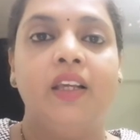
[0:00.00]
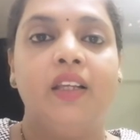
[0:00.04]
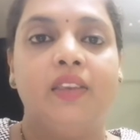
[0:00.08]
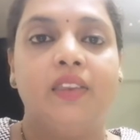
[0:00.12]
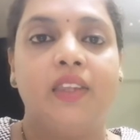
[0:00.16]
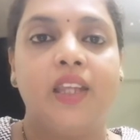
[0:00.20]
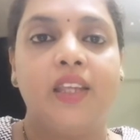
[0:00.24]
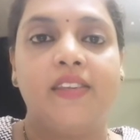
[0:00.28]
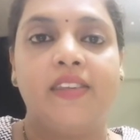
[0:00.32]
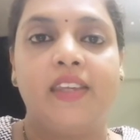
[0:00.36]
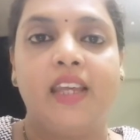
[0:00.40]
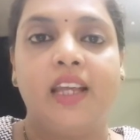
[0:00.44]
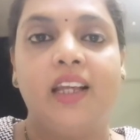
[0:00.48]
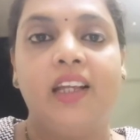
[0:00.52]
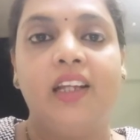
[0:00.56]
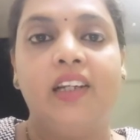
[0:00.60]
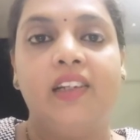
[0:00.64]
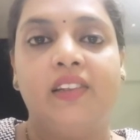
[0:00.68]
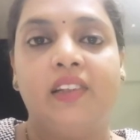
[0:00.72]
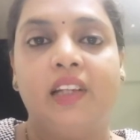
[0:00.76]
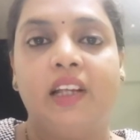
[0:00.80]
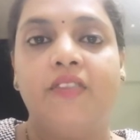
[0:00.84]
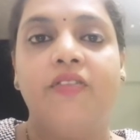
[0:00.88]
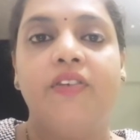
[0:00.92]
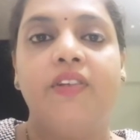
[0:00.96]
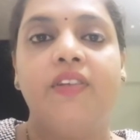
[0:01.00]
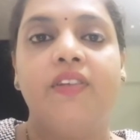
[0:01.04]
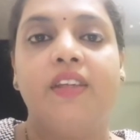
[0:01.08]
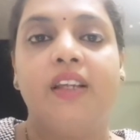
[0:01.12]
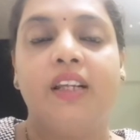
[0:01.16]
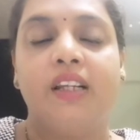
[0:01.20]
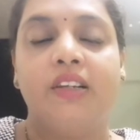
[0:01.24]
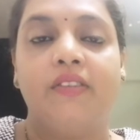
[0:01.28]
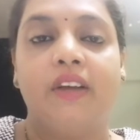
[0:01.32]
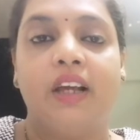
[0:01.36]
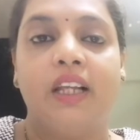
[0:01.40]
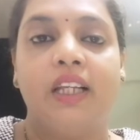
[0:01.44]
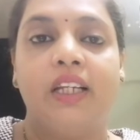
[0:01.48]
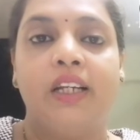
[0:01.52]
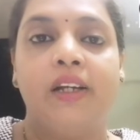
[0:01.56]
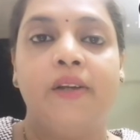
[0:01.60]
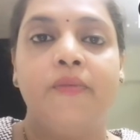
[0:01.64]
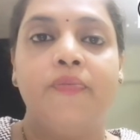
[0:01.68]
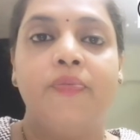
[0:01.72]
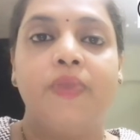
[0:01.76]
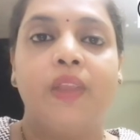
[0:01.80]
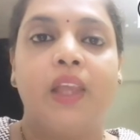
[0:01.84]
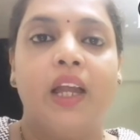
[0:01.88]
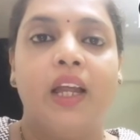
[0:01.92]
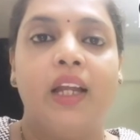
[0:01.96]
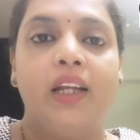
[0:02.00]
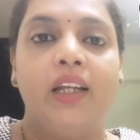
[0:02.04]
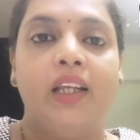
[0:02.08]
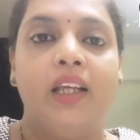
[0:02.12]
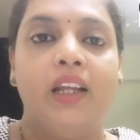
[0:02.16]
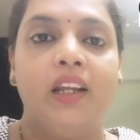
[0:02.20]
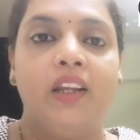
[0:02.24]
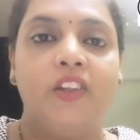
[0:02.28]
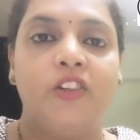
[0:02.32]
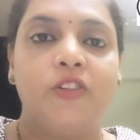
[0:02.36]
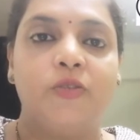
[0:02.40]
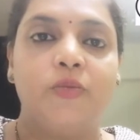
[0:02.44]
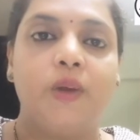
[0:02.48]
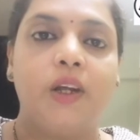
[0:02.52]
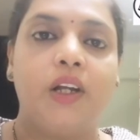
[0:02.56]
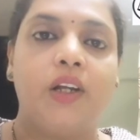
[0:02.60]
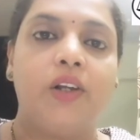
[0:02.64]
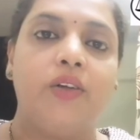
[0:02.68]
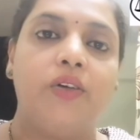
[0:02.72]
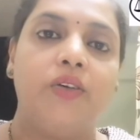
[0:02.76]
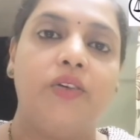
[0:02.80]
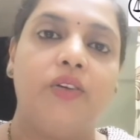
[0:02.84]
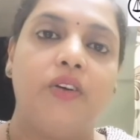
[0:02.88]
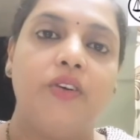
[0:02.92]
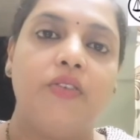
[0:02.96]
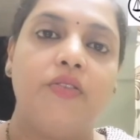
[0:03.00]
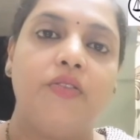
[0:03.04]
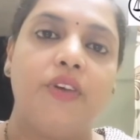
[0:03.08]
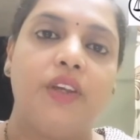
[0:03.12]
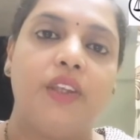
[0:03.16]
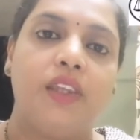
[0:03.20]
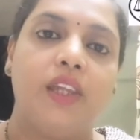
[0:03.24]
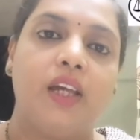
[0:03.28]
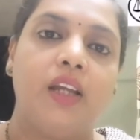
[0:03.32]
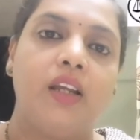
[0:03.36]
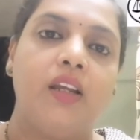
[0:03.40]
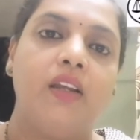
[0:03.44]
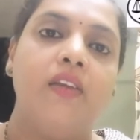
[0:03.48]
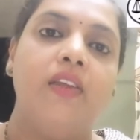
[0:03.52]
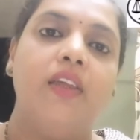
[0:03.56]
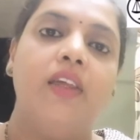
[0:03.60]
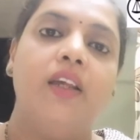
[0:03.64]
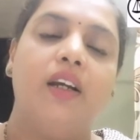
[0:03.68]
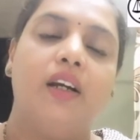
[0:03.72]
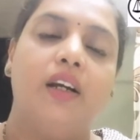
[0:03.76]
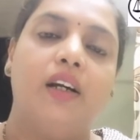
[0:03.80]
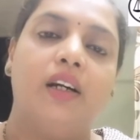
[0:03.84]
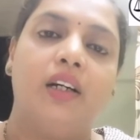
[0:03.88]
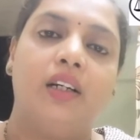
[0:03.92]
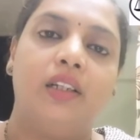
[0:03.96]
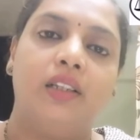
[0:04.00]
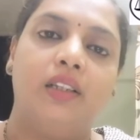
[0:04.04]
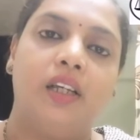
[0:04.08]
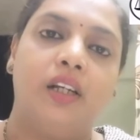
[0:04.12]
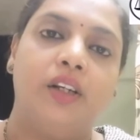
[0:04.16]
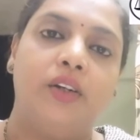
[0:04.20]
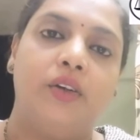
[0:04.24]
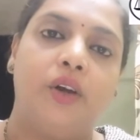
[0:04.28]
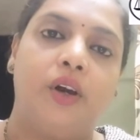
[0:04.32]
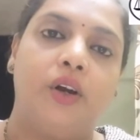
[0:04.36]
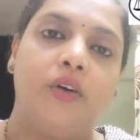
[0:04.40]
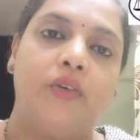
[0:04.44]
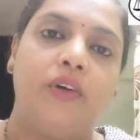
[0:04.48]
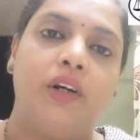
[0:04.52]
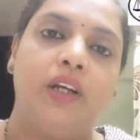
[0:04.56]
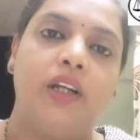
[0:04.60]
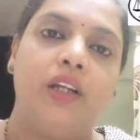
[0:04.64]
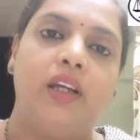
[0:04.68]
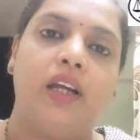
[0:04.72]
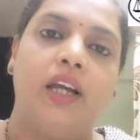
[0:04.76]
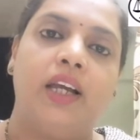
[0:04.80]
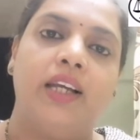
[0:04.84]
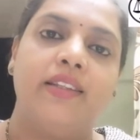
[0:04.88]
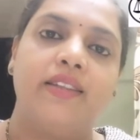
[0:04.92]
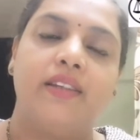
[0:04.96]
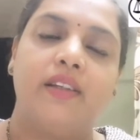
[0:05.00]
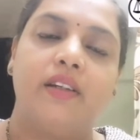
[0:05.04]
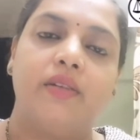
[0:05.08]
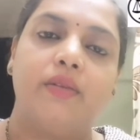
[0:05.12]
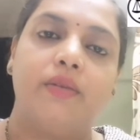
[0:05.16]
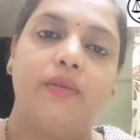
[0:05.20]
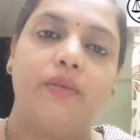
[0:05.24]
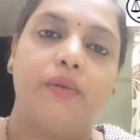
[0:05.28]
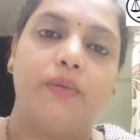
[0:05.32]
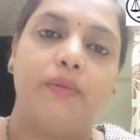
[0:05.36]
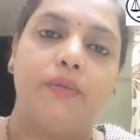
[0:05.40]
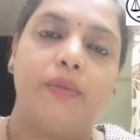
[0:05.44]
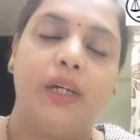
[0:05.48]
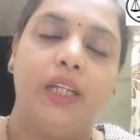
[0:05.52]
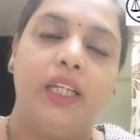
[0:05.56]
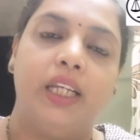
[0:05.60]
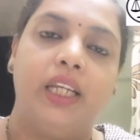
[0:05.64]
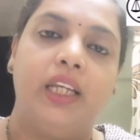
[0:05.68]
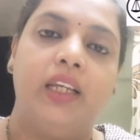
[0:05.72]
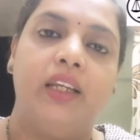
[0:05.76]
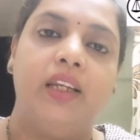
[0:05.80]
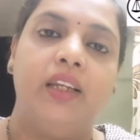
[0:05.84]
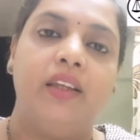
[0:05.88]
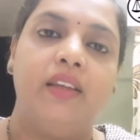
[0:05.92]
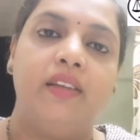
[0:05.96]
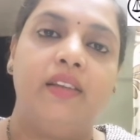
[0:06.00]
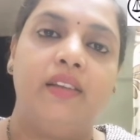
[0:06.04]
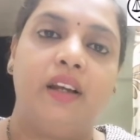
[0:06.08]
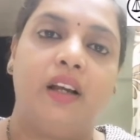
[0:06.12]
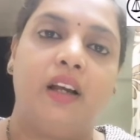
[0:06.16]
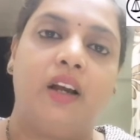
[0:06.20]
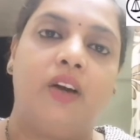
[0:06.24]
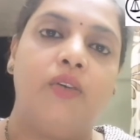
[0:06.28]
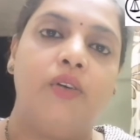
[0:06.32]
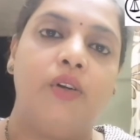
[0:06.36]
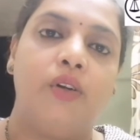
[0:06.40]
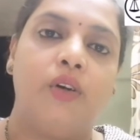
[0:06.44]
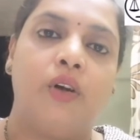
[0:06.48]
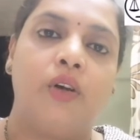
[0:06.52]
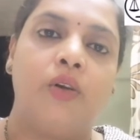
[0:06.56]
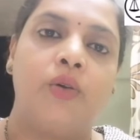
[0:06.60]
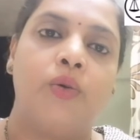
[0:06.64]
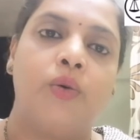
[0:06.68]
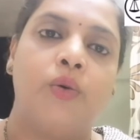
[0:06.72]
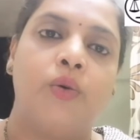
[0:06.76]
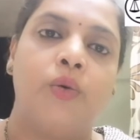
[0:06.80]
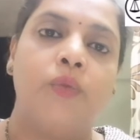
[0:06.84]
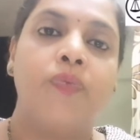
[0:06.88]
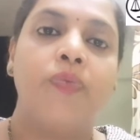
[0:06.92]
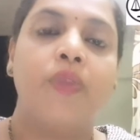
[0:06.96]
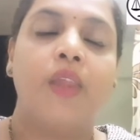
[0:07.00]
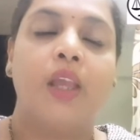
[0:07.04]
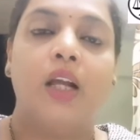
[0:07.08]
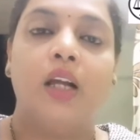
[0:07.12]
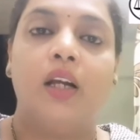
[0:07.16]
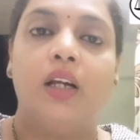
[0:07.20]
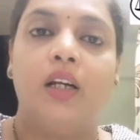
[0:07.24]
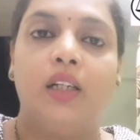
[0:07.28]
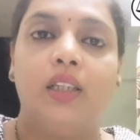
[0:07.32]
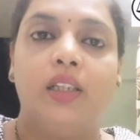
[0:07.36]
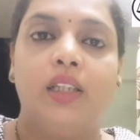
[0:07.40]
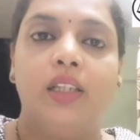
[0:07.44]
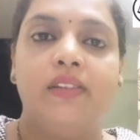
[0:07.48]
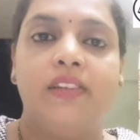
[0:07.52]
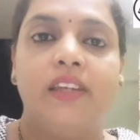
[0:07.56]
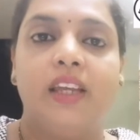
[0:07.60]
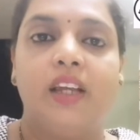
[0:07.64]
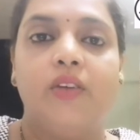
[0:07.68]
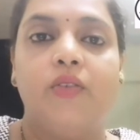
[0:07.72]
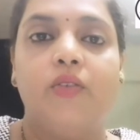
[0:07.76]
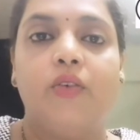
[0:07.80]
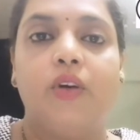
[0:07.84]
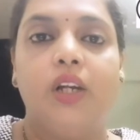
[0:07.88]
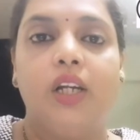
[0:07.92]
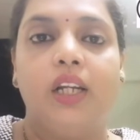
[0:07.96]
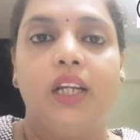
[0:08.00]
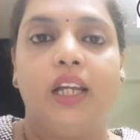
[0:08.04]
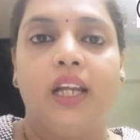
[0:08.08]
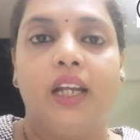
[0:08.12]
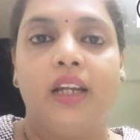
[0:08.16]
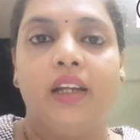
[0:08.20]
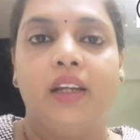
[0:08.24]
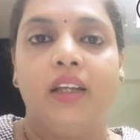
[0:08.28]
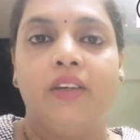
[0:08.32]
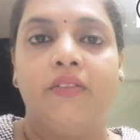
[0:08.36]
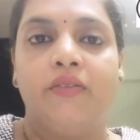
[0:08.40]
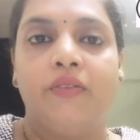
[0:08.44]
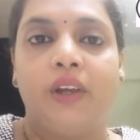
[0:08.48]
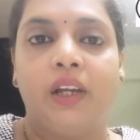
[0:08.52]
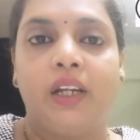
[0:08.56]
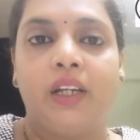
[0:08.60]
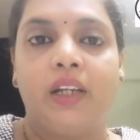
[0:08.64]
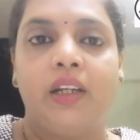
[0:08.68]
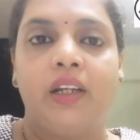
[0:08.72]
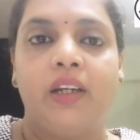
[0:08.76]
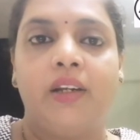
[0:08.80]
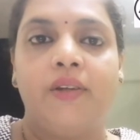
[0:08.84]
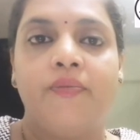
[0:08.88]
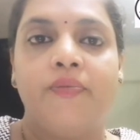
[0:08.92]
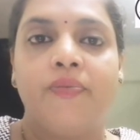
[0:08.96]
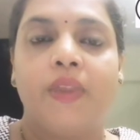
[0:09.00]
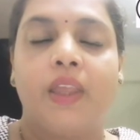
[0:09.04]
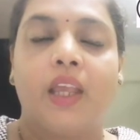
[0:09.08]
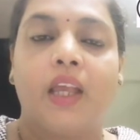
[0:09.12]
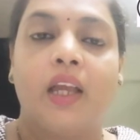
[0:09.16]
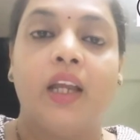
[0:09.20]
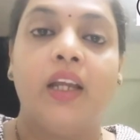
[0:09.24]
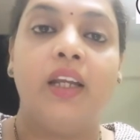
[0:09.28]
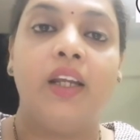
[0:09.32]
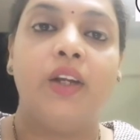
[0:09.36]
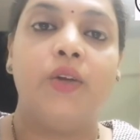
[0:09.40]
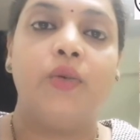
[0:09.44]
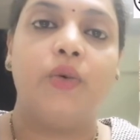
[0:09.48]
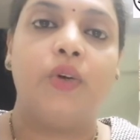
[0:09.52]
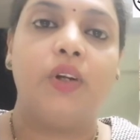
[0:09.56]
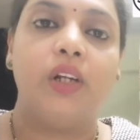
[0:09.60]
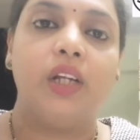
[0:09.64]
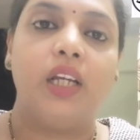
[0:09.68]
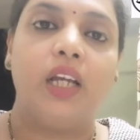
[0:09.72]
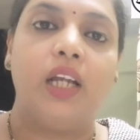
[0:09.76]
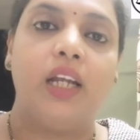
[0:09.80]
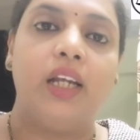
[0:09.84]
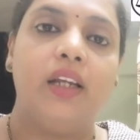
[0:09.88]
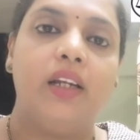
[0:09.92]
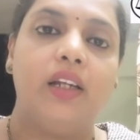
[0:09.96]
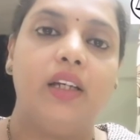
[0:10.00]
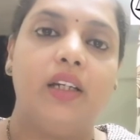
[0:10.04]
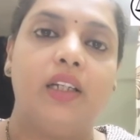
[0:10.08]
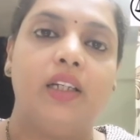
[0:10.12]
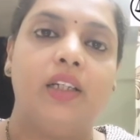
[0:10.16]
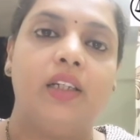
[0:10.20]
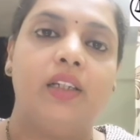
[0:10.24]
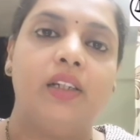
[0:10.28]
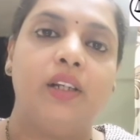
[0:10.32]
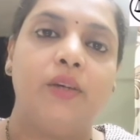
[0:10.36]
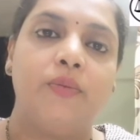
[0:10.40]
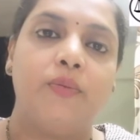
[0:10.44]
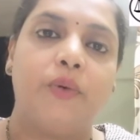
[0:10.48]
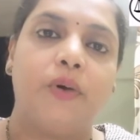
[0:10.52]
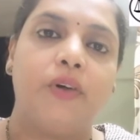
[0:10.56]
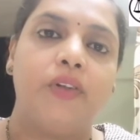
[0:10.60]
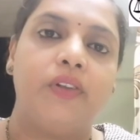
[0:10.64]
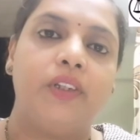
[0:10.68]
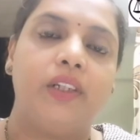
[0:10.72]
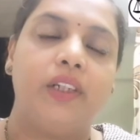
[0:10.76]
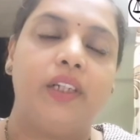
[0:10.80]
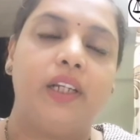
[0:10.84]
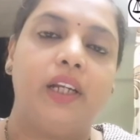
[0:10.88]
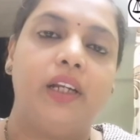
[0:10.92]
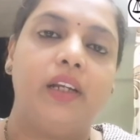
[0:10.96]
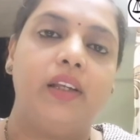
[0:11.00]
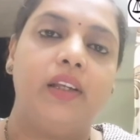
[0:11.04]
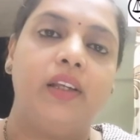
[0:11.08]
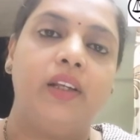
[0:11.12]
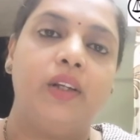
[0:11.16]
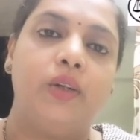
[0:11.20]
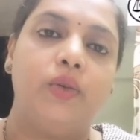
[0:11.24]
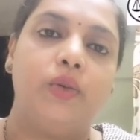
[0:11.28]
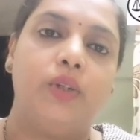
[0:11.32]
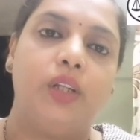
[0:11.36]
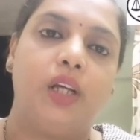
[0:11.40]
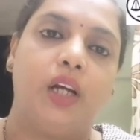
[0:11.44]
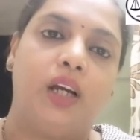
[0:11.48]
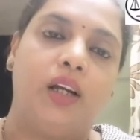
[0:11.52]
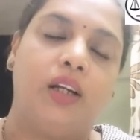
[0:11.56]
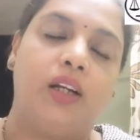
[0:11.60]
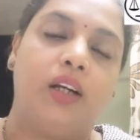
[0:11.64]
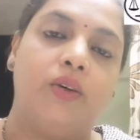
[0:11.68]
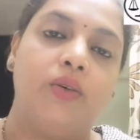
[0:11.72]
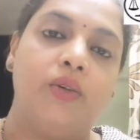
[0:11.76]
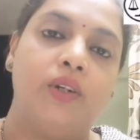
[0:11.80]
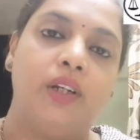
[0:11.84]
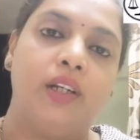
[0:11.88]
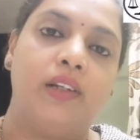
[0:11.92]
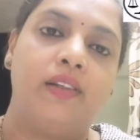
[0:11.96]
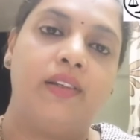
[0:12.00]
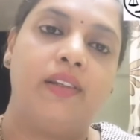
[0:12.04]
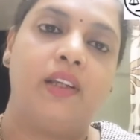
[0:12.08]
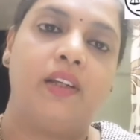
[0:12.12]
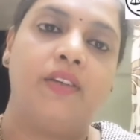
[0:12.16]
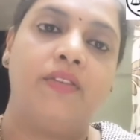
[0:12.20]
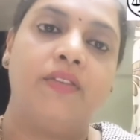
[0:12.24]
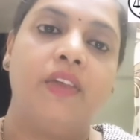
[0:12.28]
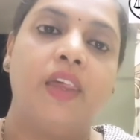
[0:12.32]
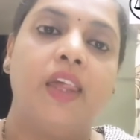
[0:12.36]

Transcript: the check itself is invalid, and irrespective of whether the drawer has the money in his account or no, the check won't get effected and it won't get deposited into the account itself.